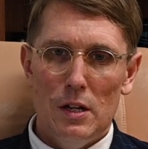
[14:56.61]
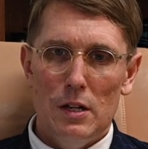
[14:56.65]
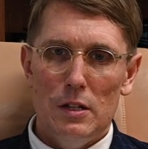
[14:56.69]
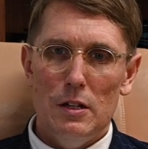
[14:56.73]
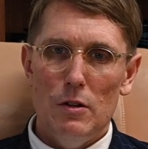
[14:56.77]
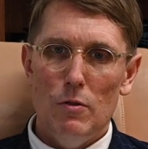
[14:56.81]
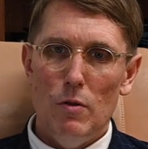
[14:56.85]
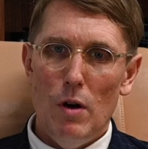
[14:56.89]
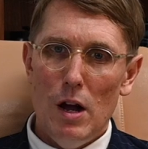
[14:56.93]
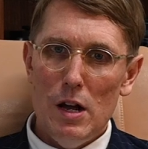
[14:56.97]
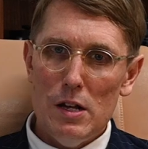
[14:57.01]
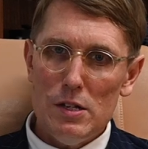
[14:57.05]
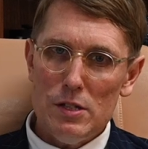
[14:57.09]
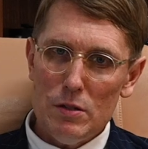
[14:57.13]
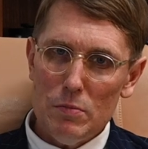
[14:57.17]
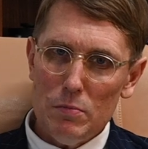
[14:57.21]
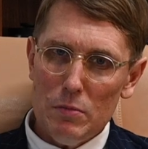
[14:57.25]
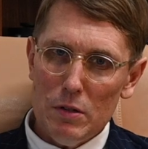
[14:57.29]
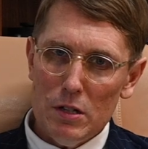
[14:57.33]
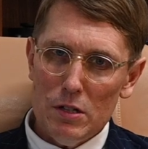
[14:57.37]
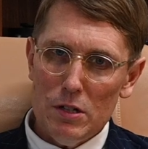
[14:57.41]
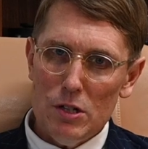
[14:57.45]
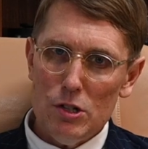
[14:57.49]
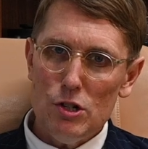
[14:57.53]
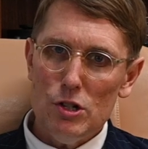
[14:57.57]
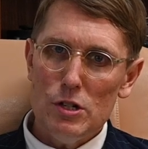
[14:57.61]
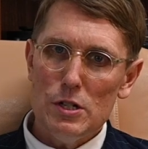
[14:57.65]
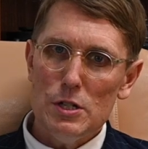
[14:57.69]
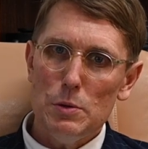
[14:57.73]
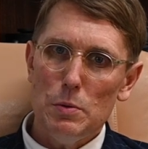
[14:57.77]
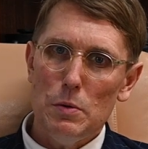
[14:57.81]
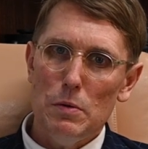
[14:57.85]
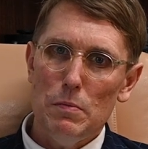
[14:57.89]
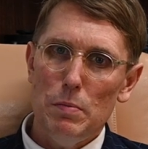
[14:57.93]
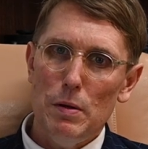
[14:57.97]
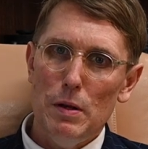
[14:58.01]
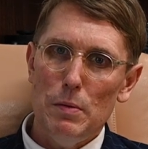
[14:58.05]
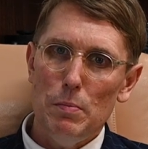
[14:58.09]
There are some conditions
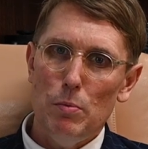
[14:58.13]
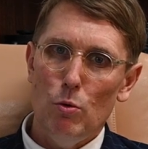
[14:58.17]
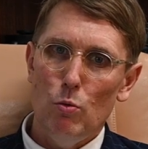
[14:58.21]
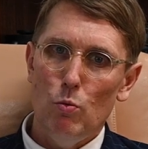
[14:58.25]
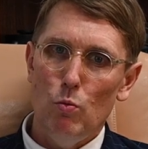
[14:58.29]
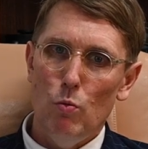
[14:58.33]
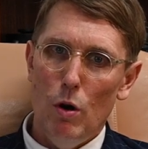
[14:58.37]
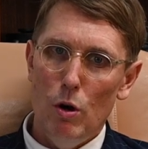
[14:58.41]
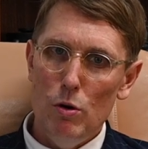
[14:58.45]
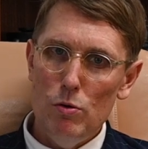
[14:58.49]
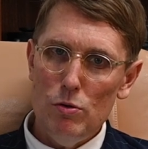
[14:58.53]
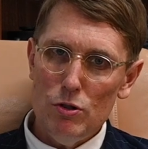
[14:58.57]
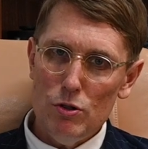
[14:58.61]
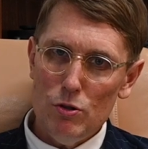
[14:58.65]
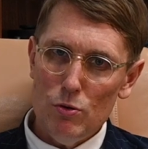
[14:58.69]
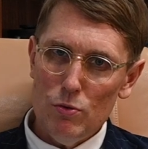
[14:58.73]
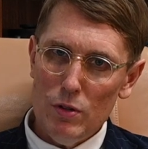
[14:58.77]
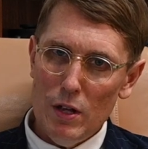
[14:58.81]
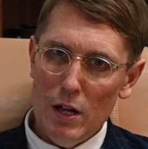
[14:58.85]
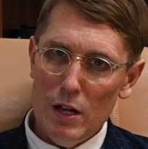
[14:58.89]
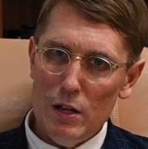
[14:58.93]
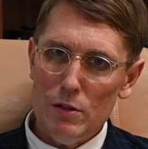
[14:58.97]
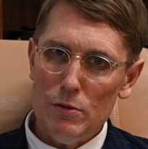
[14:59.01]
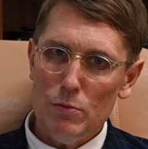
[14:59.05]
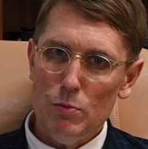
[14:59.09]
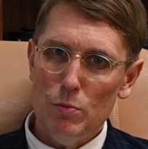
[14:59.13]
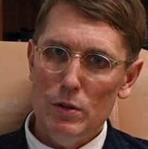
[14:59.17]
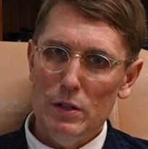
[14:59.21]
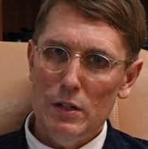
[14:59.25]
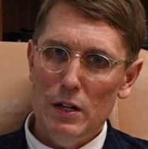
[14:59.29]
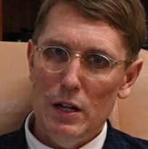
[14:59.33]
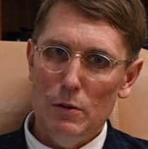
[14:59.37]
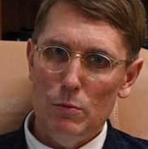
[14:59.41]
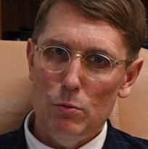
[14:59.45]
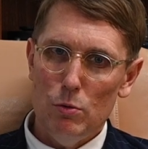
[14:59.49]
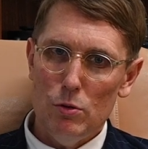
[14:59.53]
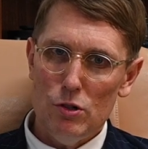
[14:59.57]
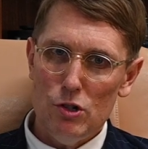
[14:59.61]
when people won't do that, when
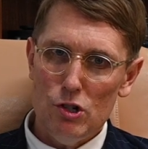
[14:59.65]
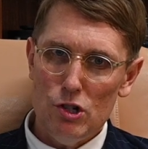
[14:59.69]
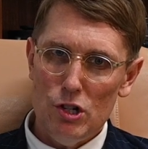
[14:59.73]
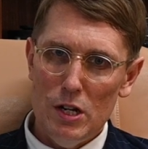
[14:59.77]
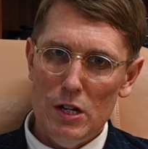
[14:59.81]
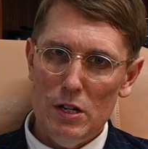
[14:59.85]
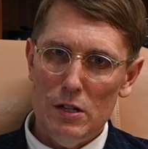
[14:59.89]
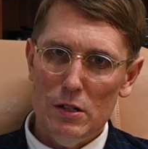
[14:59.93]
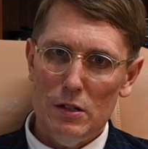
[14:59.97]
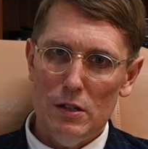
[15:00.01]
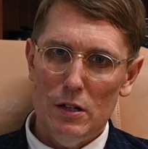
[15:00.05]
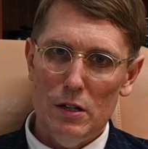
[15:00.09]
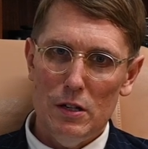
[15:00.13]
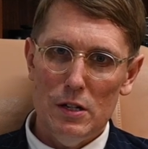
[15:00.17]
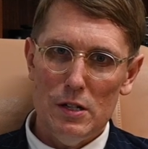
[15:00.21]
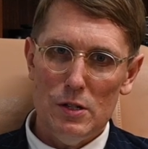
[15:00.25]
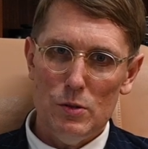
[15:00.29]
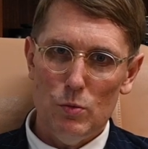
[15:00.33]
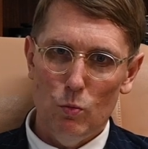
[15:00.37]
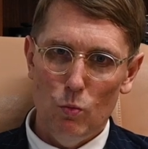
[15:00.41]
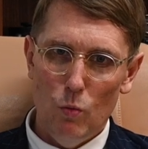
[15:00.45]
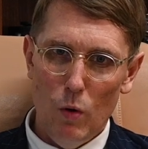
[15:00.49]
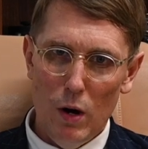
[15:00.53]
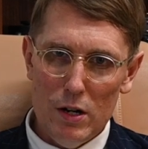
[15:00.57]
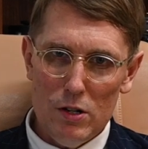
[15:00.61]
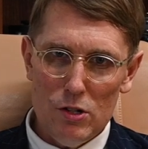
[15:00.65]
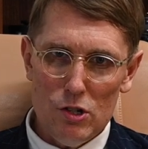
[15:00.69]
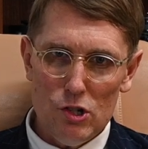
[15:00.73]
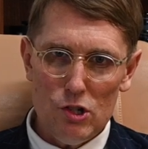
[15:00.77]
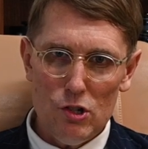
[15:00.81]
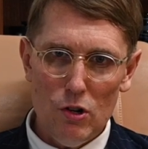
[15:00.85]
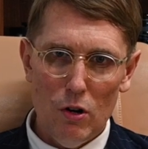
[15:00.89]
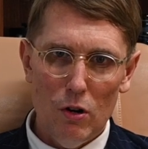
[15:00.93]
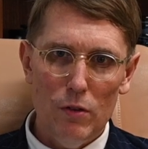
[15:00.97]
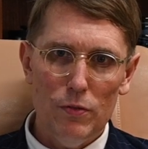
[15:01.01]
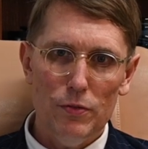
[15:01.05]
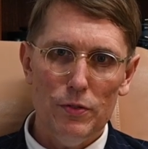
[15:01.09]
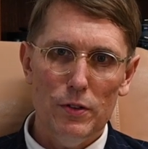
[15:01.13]
they will cheat, that it's one
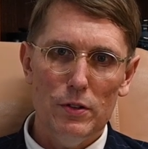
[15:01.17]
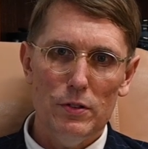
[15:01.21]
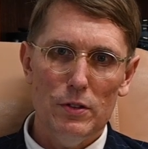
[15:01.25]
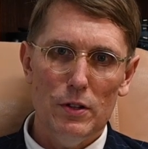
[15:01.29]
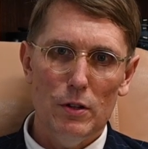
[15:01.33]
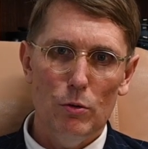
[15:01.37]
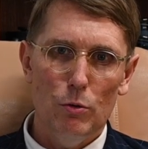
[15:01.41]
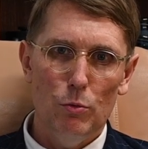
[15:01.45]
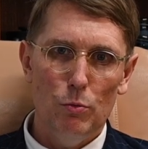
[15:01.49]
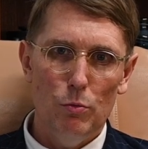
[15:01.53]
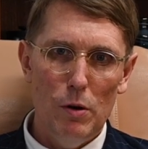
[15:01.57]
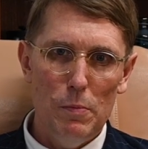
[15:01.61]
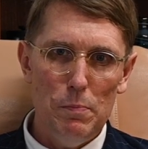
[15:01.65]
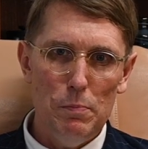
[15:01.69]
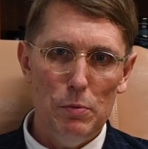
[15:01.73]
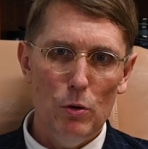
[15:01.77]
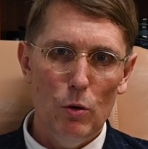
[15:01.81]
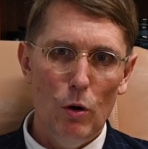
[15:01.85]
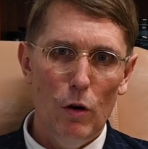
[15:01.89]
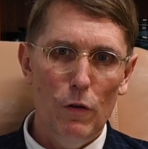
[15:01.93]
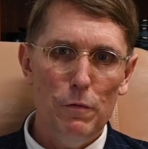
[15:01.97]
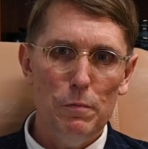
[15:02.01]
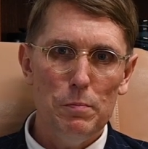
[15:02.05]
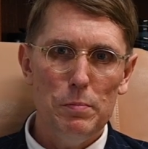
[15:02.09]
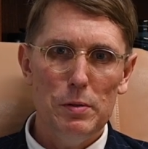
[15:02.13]
shot, that they'll rip you off